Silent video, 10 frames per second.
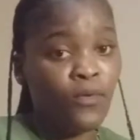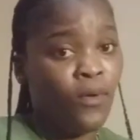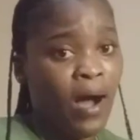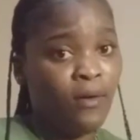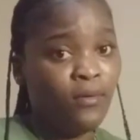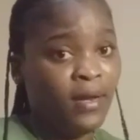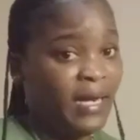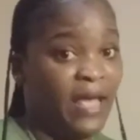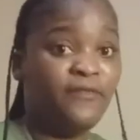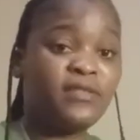wow,
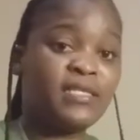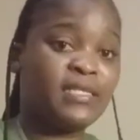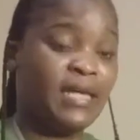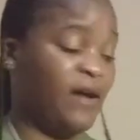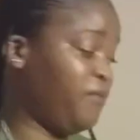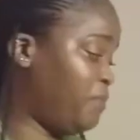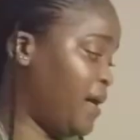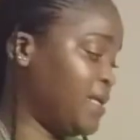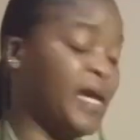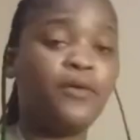life is tough.
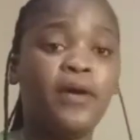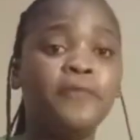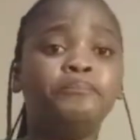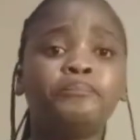But anyway,